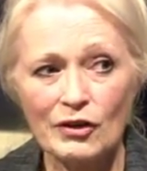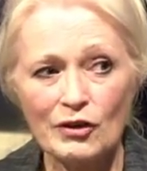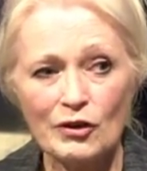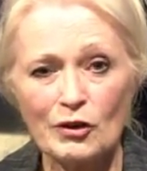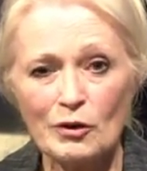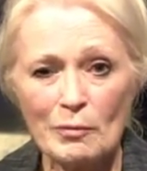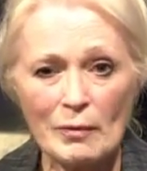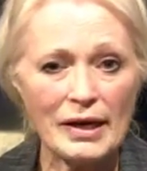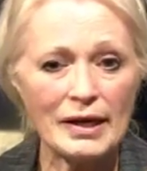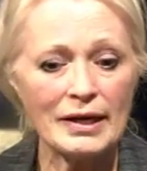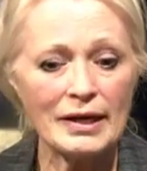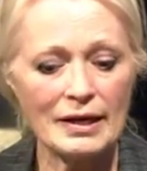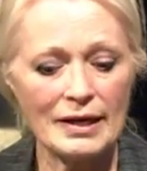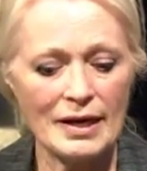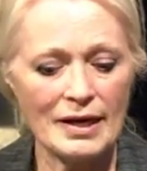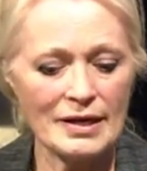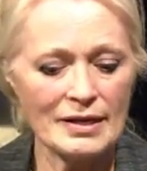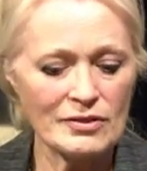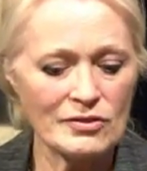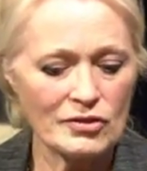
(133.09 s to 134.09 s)
you're
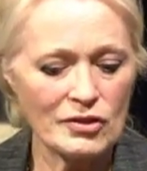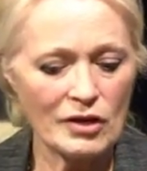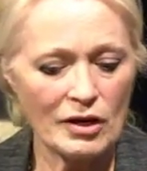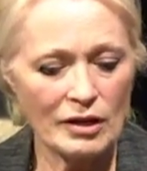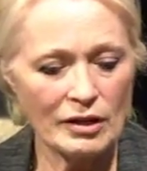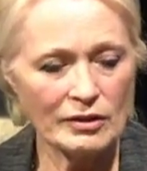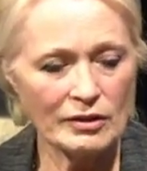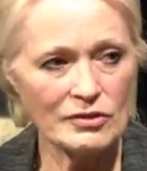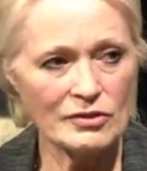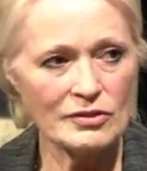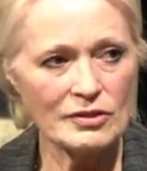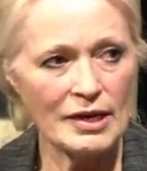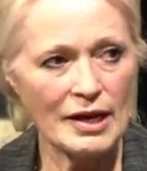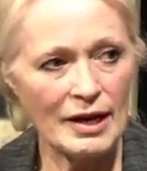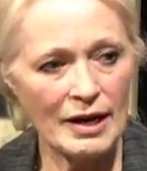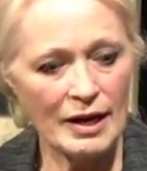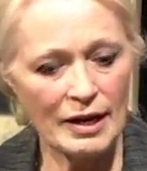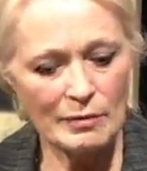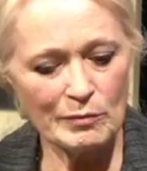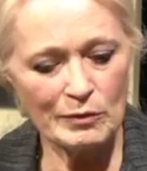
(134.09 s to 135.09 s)
making X dollars,
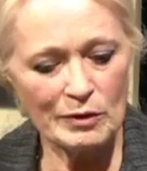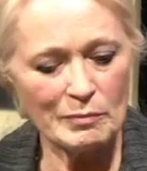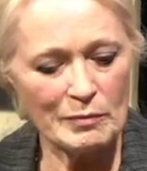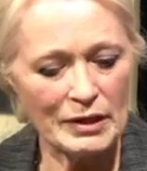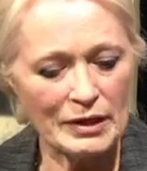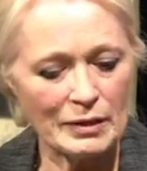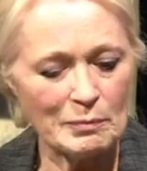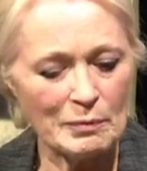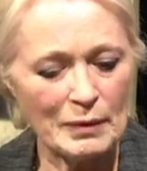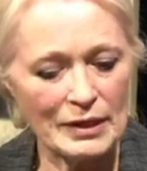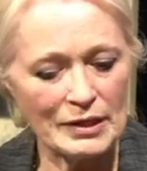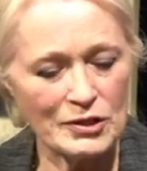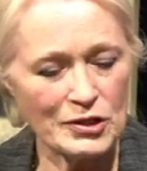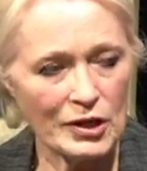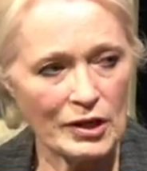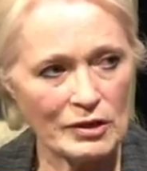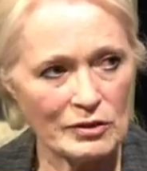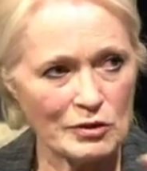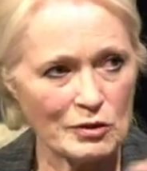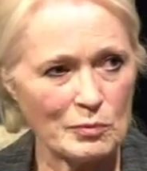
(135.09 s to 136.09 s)
and I'm going to make you pay
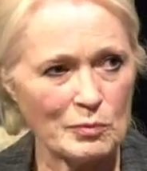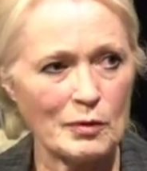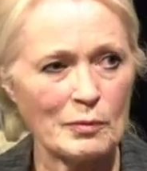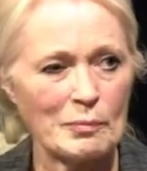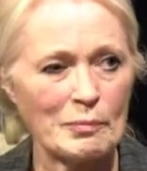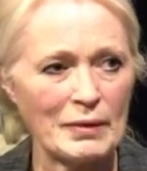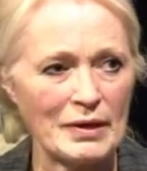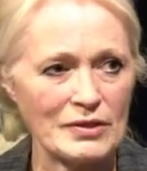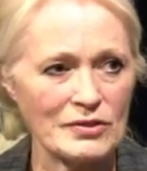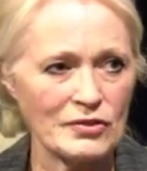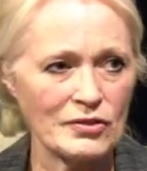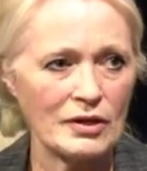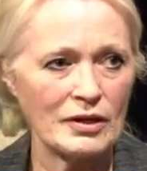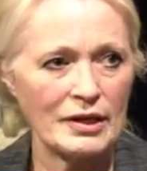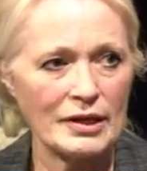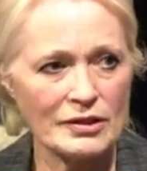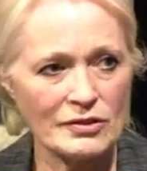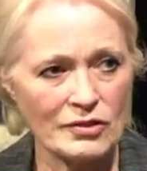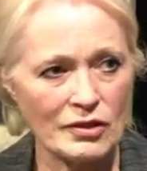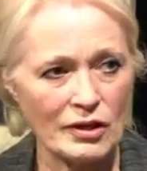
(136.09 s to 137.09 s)
child support based
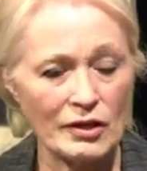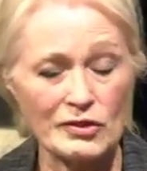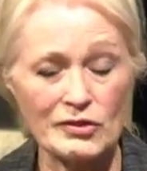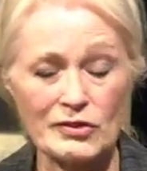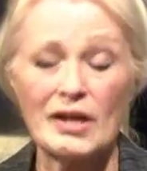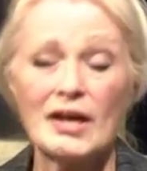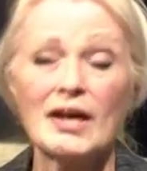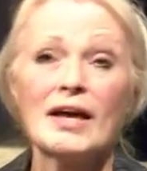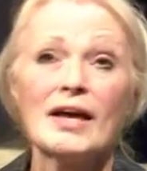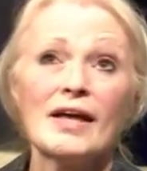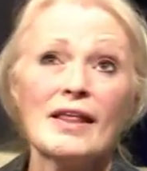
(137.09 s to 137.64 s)
on X dollars.